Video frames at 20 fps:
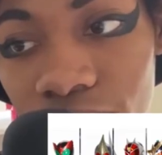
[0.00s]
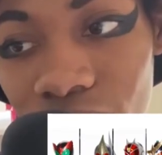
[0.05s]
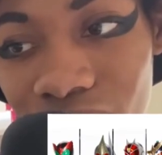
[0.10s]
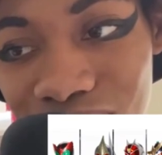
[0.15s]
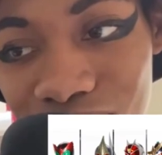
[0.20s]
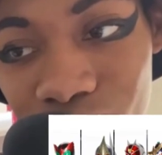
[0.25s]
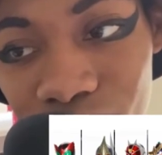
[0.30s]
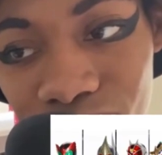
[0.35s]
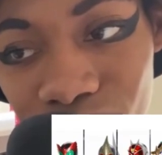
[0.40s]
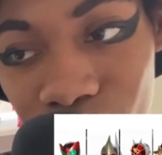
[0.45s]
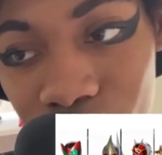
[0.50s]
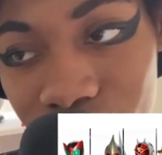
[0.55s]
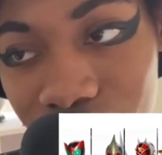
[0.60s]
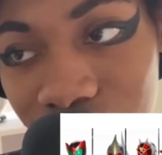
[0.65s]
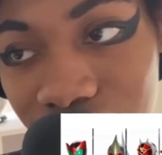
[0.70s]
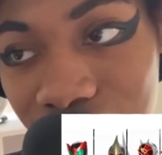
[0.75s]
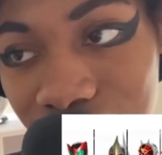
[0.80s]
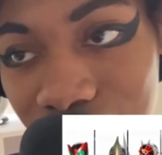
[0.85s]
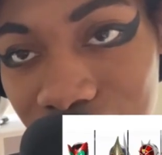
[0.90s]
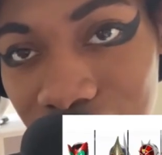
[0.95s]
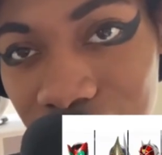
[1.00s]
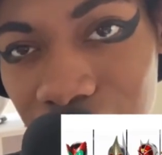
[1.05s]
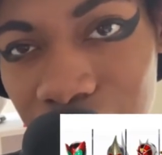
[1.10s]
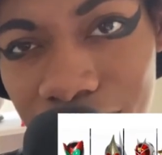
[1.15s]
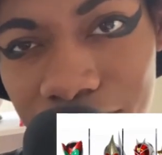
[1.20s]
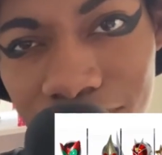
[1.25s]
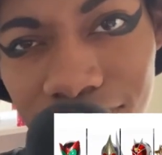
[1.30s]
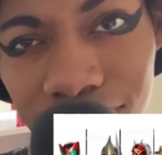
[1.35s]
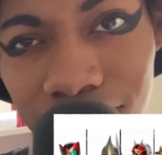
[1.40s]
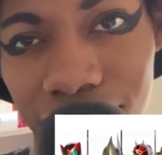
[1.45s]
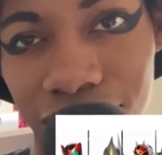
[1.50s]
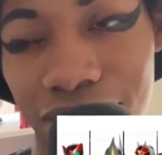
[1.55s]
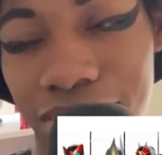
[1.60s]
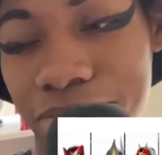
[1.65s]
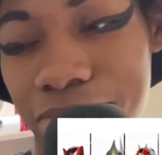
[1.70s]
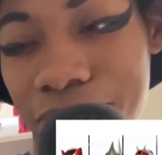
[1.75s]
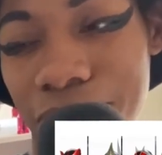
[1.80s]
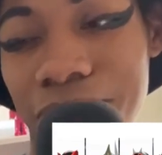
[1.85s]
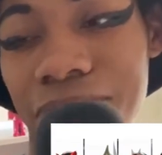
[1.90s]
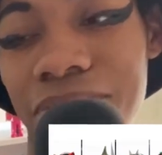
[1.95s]
Under Virginia. I d-
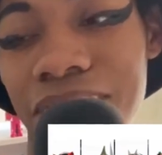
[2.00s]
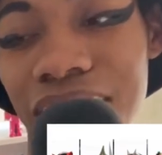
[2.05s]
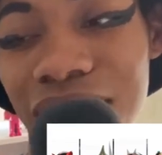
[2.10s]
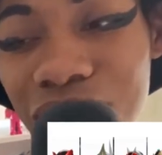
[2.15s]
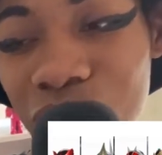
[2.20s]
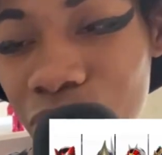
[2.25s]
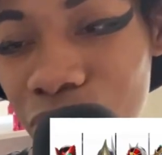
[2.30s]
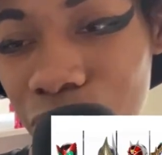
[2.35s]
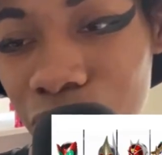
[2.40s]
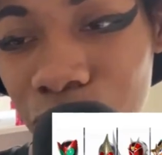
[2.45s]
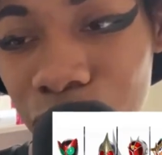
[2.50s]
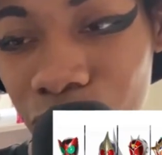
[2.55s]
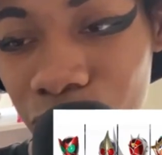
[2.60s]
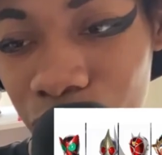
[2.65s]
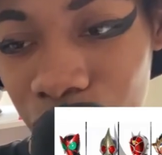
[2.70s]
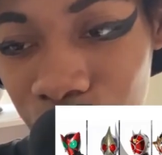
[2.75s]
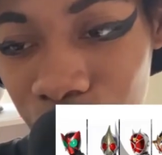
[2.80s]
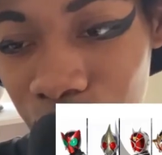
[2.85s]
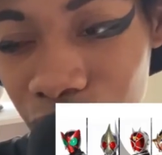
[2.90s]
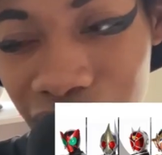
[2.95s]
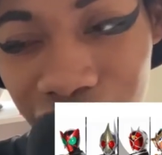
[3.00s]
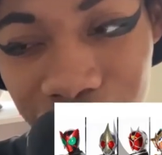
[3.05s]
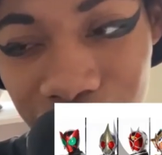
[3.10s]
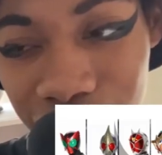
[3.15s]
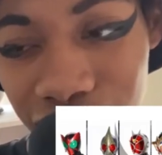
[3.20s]
I don't remember why